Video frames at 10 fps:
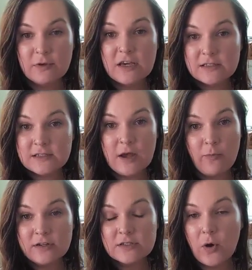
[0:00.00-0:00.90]
because
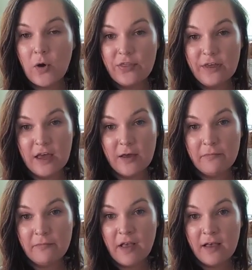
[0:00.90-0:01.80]
someone told
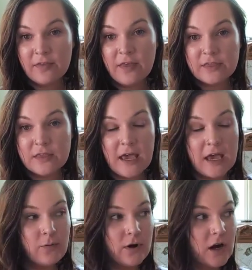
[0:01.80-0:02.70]
them that
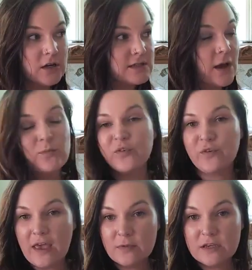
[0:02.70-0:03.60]
they were some
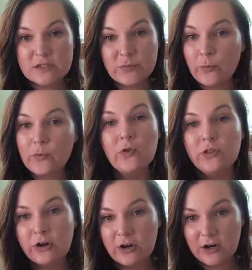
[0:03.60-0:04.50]
famous
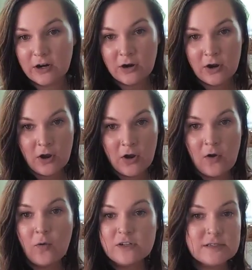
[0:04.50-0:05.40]
ruler
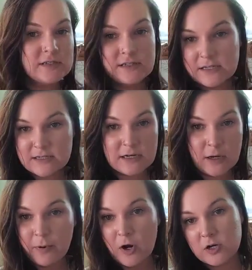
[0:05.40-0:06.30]
or
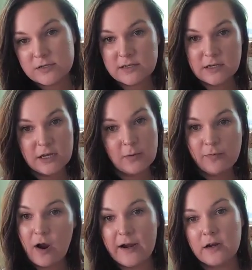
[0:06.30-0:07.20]
sadistic person in a
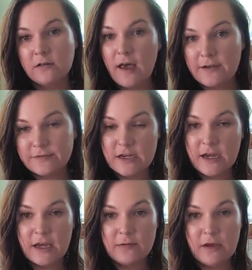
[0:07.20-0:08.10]
prior
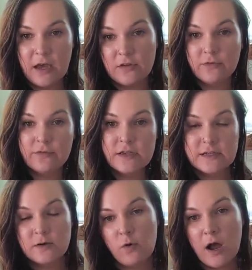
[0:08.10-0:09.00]
lifetime and the
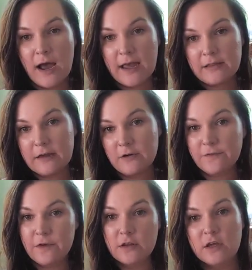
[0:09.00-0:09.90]
reason why they're
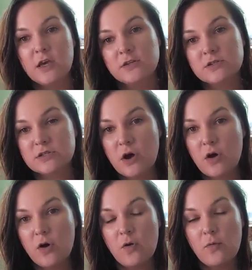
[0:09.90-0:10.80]
feeling
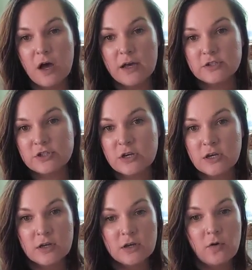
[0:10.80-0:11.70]
so much
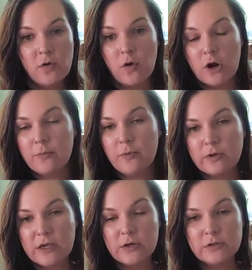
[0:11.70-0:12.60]

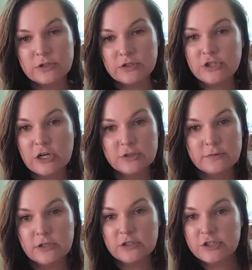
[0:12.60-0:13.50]
horrible guilt or
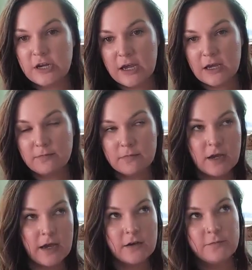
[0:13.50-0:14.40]
judgment or shame
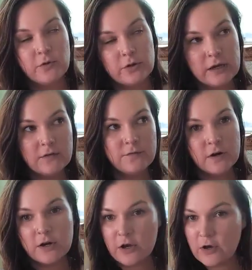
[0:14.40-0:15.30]
kind of pulling in
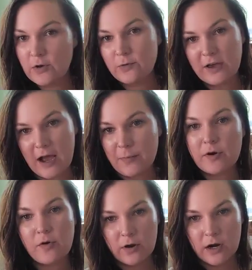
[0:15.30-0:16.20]
virgo
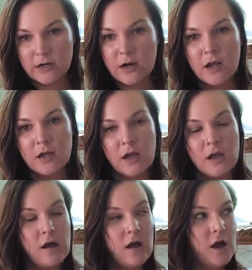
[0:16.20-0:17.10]
capricorn
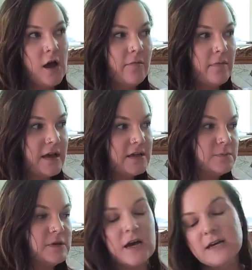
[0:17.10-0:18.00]
um,
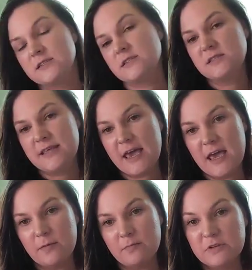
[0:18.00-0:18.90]
is because
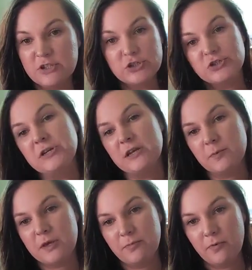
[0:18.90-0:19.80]
they
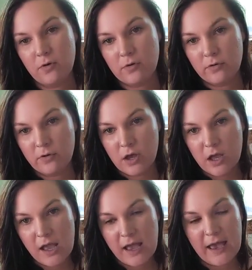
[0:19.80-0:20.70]
mistreated people
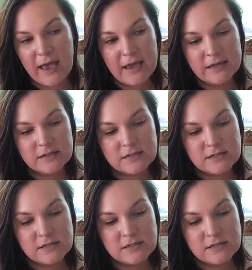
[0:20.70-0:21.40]
and